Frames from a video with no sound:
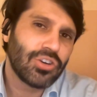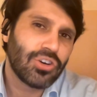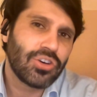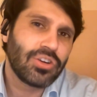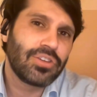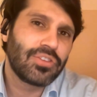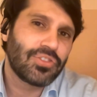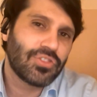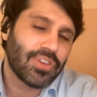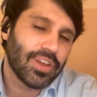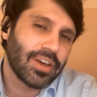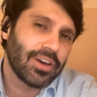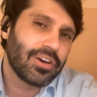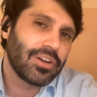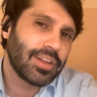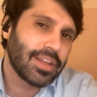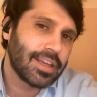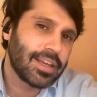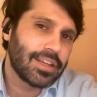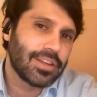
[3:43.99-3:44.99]
could
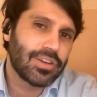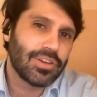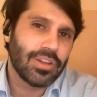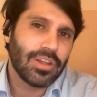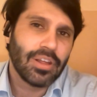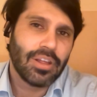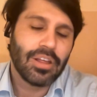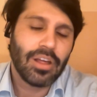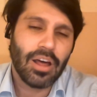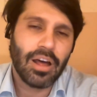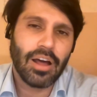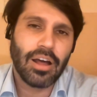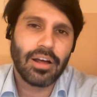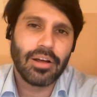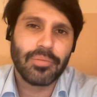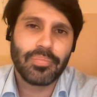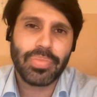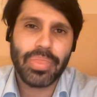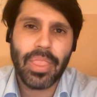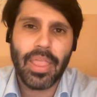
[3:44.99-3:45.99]
still, in
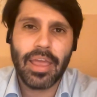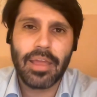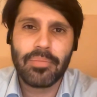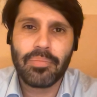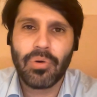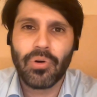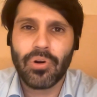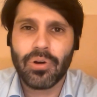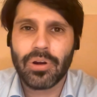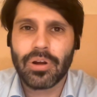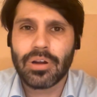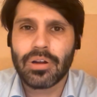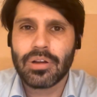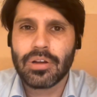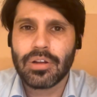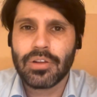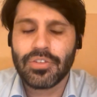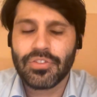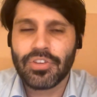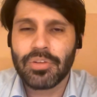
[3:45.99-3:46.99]
a more
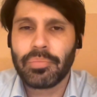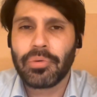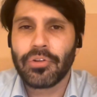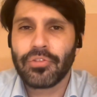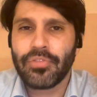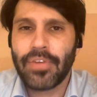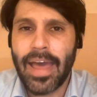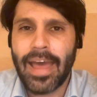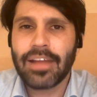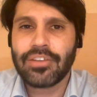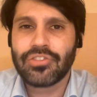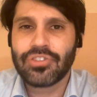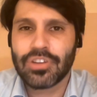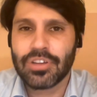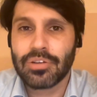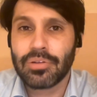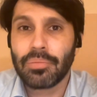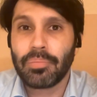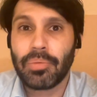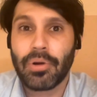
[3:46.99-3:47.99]
simple
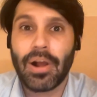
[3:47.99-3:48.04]
fashion,